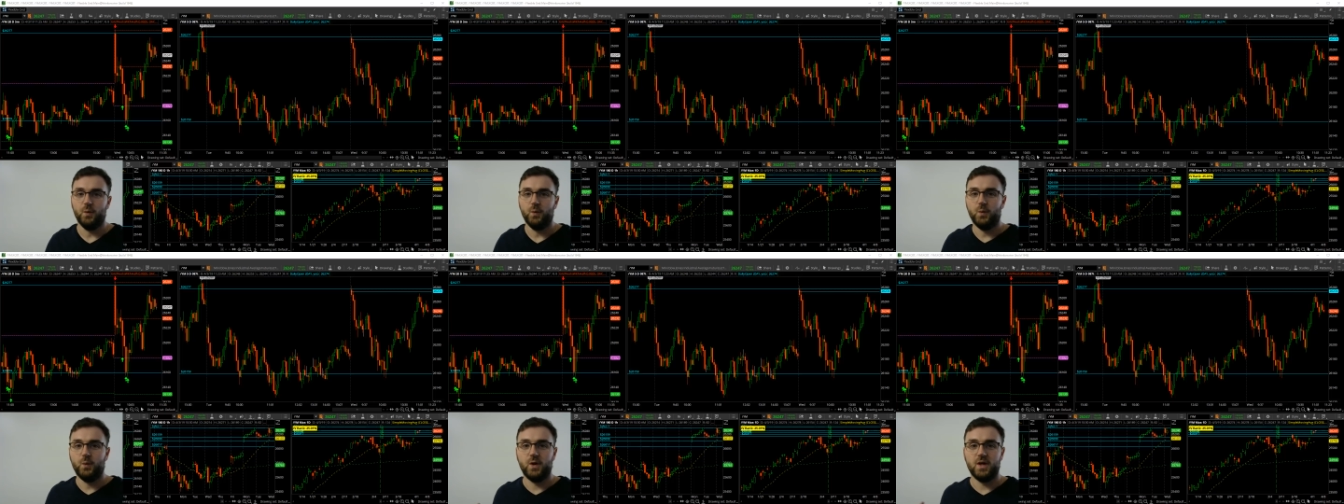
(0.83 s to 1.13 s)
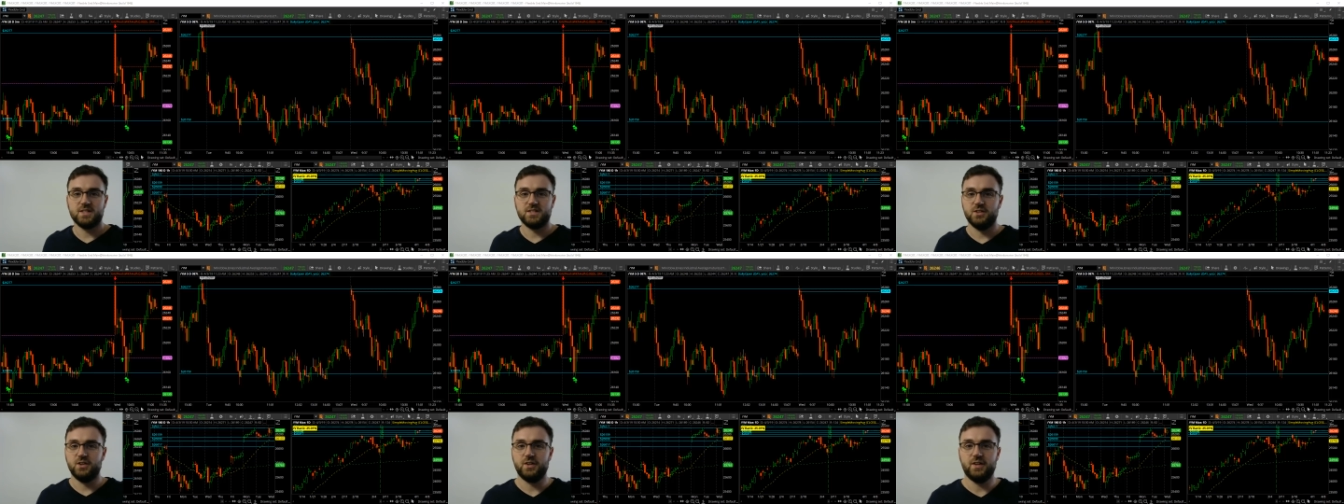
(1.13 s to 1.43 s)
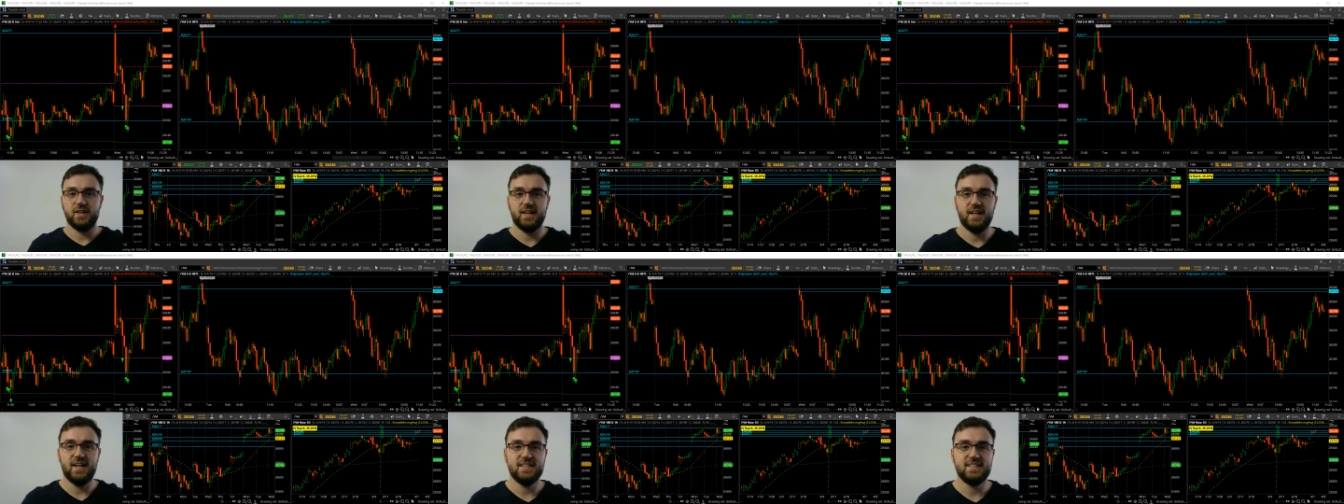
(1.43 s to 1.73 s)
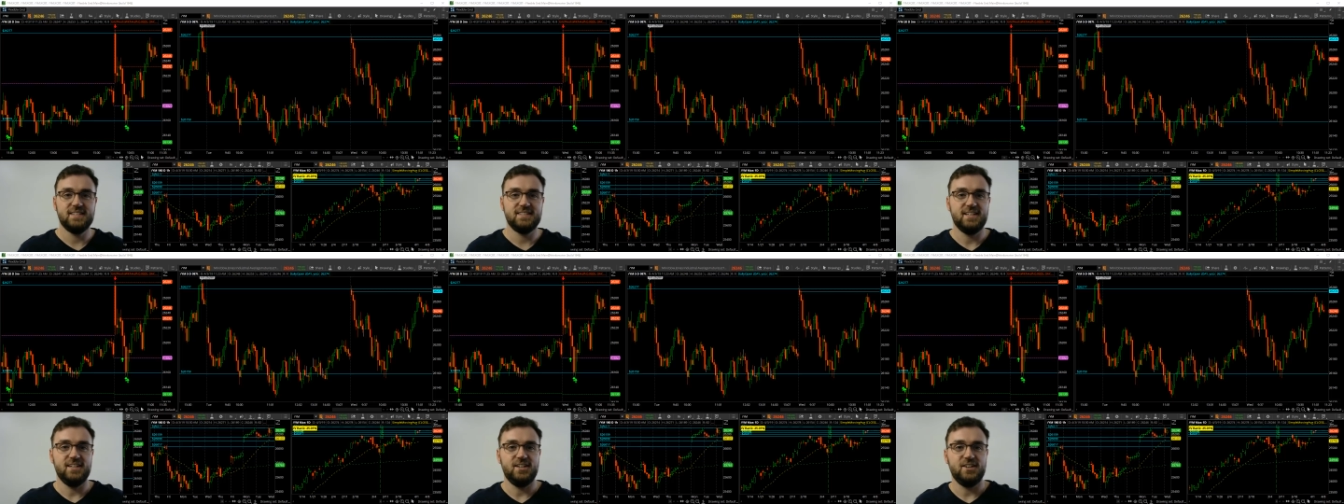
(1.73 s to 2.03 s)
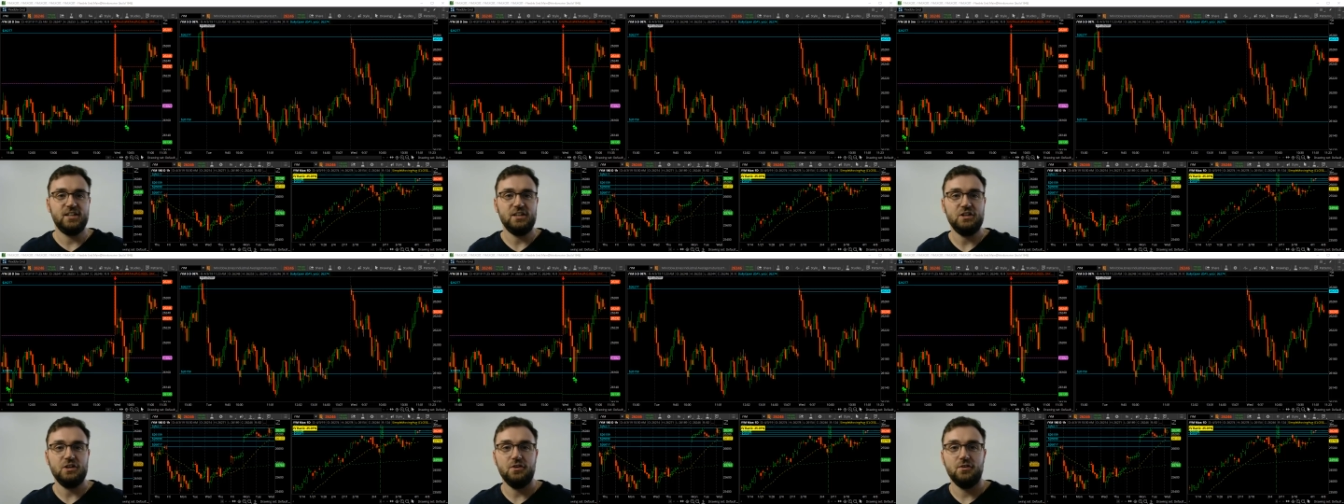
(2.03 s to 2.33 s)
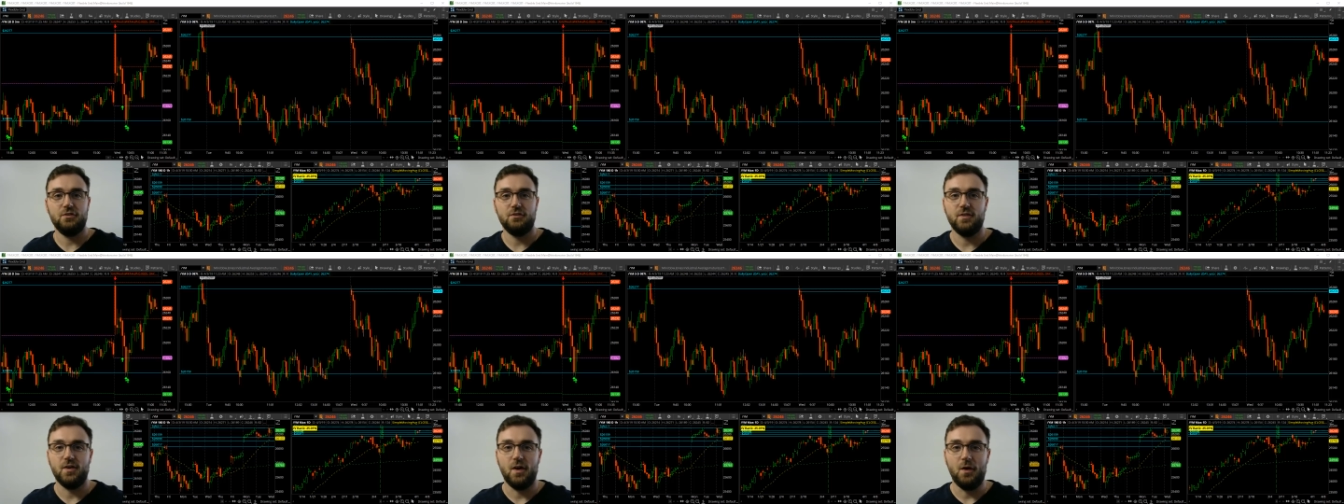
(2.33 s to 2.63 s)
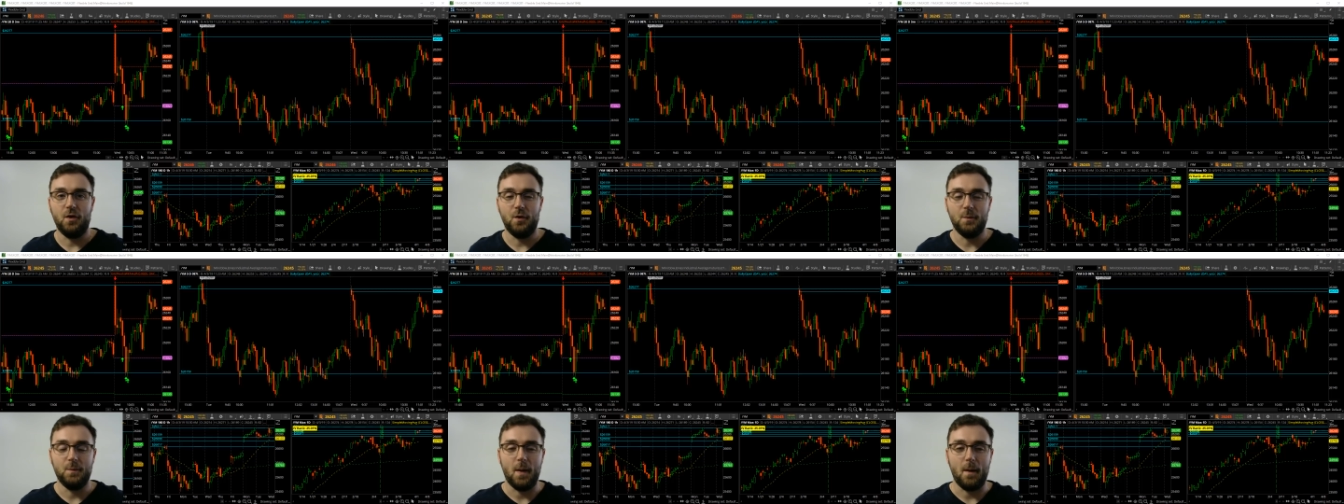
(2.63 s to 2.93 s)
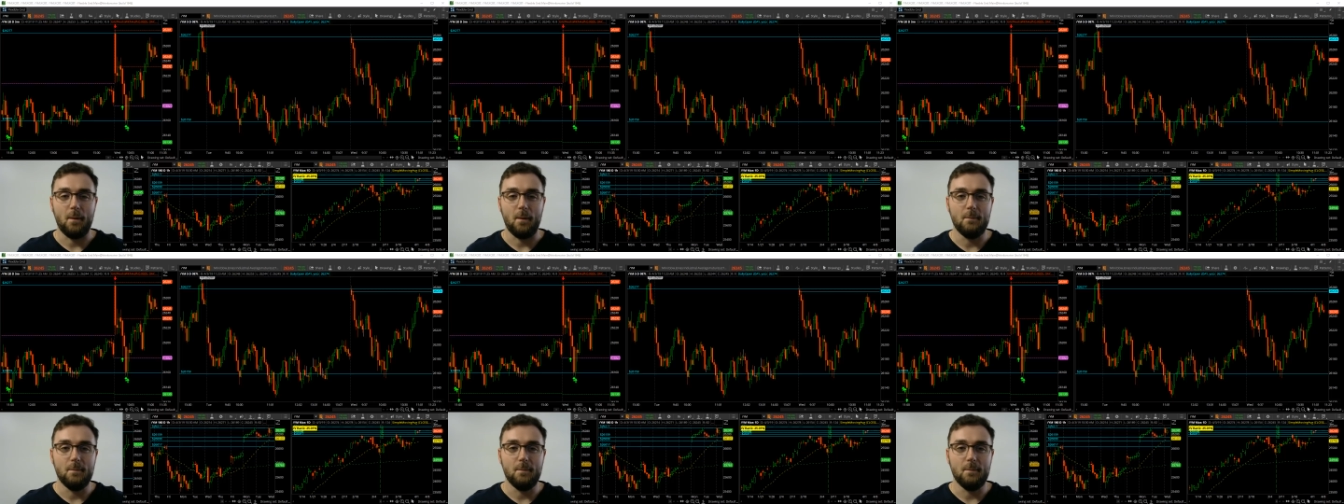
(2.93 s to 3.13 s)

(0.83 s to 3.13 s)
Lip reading: What's going on, guys? It's Eric here from